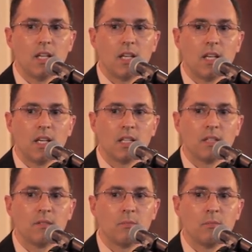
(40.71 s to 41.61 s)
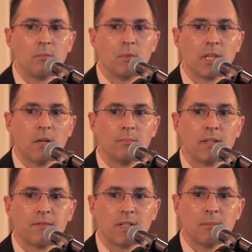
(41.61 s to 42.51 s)
and with the help of my
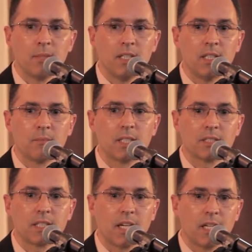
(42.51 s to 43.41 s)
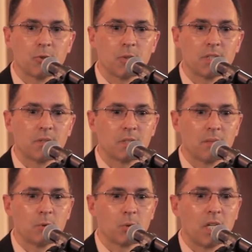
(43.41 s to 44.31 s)
family and my psychiatrist, I was
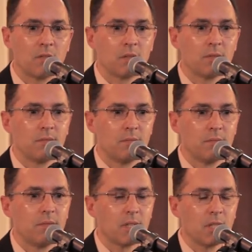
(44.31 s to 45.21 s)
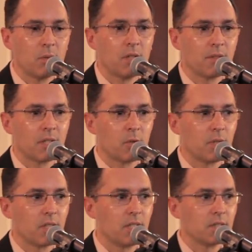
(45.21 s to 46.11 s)
able to recover fairly well, fairly
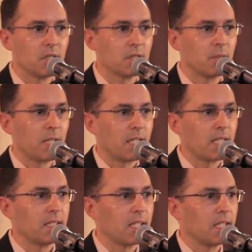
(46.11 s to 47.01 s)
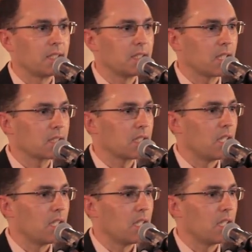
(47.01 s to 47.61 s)
quickly, such that by 1996,